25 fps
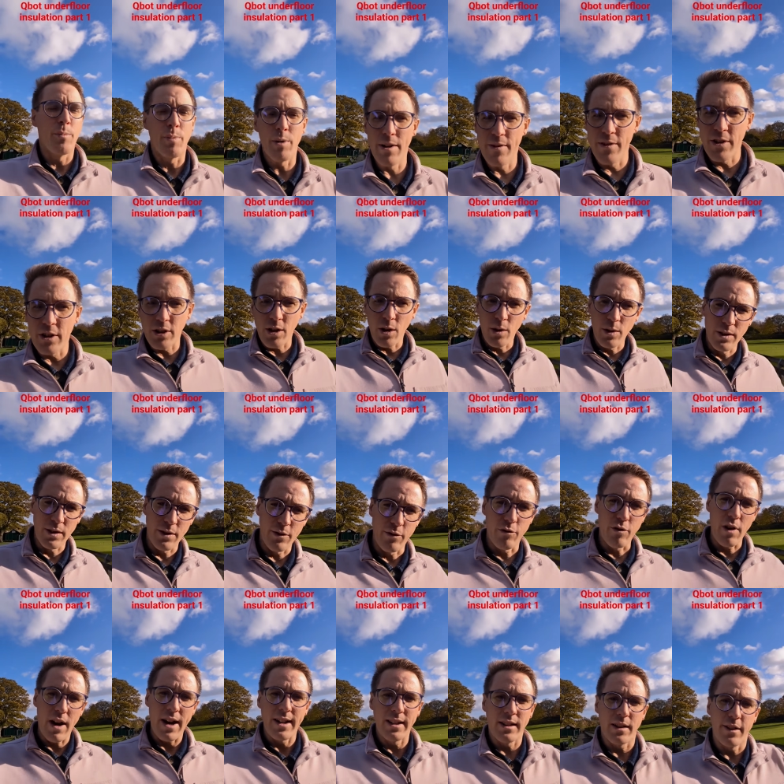previous owners have
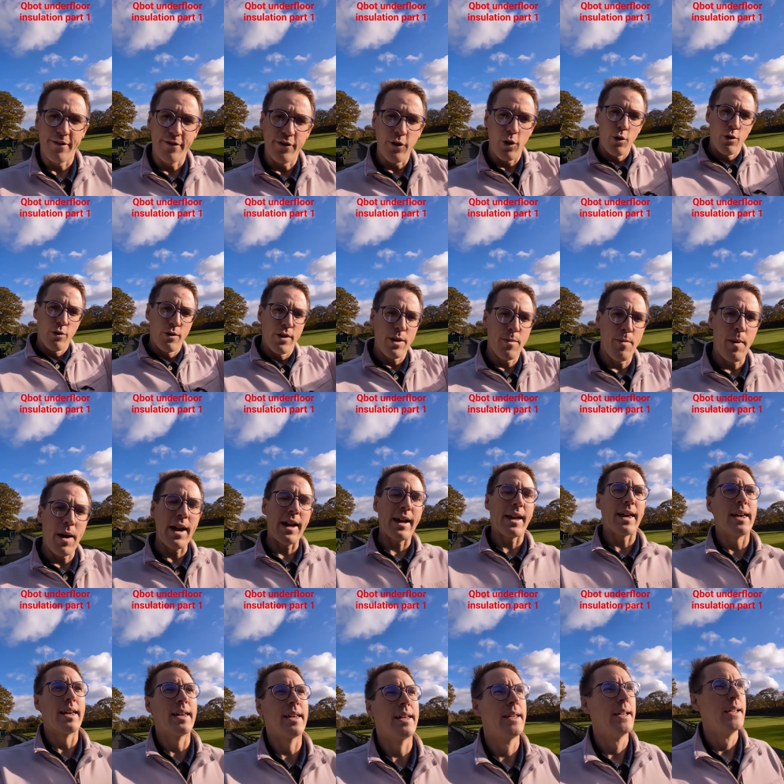raised the floor at the back
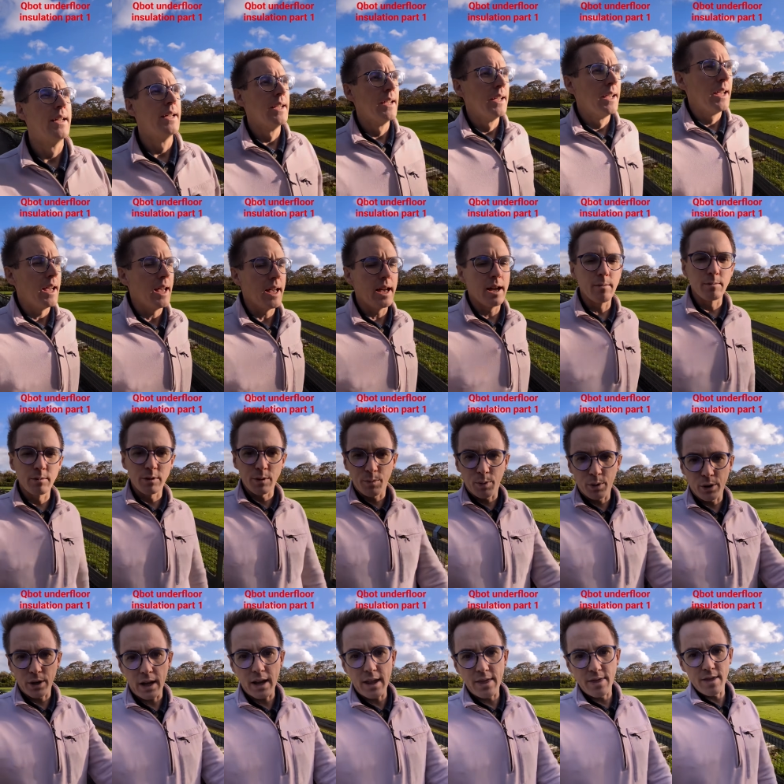um, to
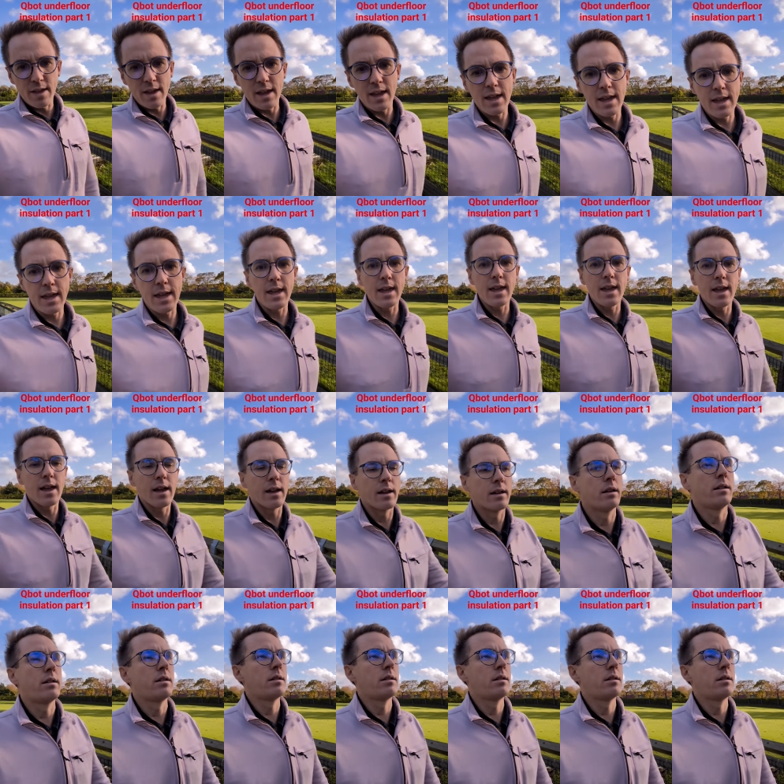put in the